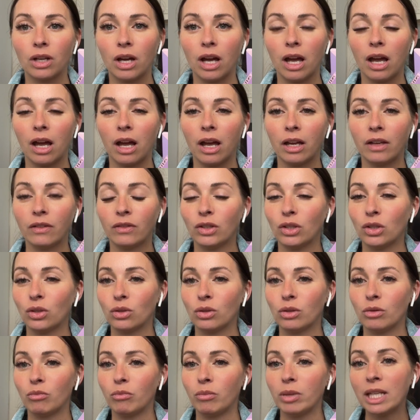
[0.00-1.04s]
Uh, if you
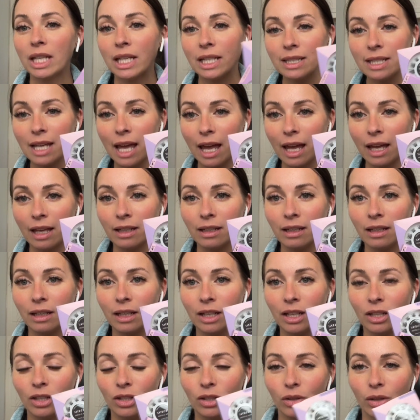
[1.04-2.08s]
use BIA10,
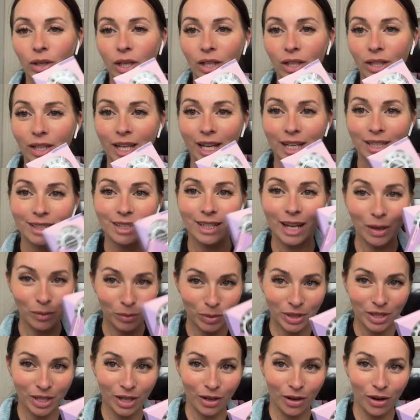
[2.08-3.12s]
you can get
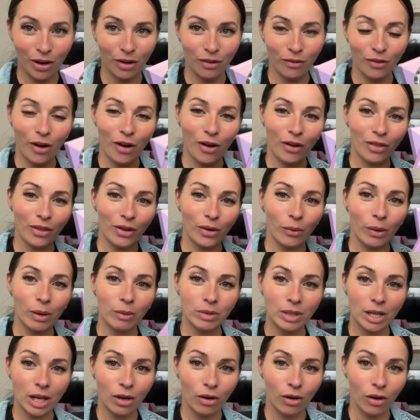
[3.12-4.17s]
10% off on their
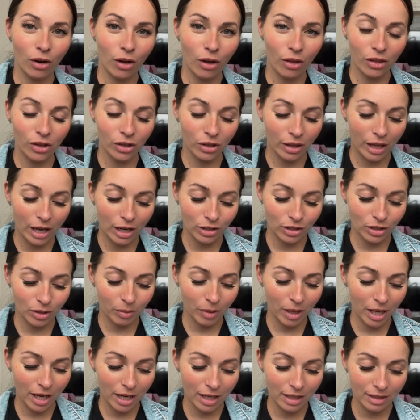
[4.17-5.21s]
website on all their lash
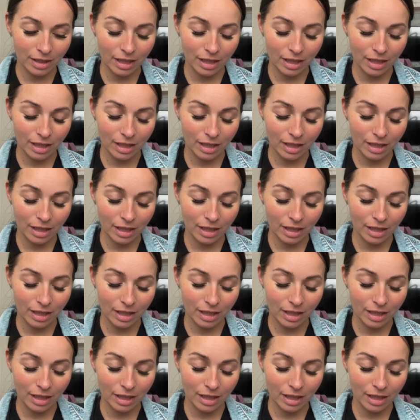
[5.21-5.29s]
supplies.